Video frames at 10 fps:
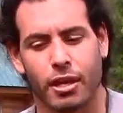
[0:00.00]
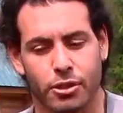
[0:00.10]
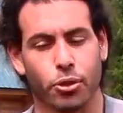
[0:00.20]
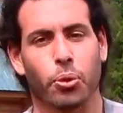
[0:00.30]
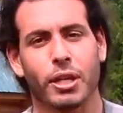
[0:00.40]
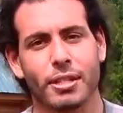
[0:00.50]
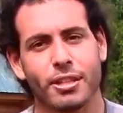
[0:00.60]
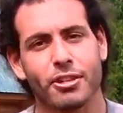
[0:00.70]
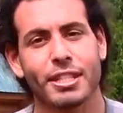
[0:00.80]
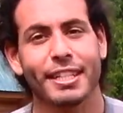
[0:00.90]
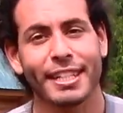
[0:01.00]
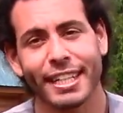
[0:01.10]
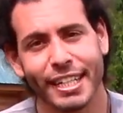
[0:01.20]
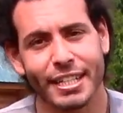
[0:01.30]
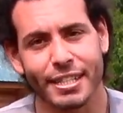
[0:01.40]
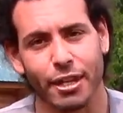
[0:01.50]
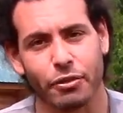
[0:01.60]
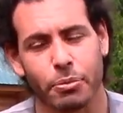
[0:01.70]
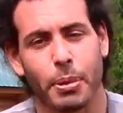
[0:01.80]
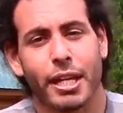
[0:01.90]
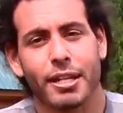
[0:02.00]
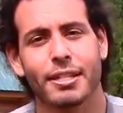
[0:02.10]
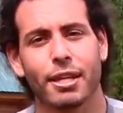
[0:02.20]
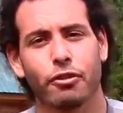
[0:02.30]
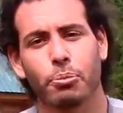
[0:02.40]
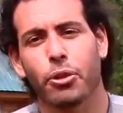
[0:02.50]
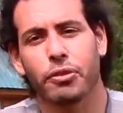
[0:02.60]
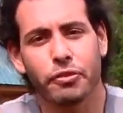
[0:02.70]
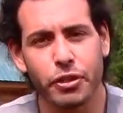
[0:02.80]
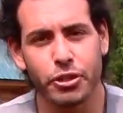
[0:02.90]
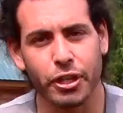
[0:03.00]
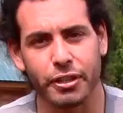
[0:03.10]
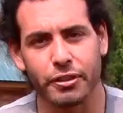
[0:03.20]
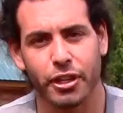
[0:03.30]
So it starts cleaning itself and making itself more efficient.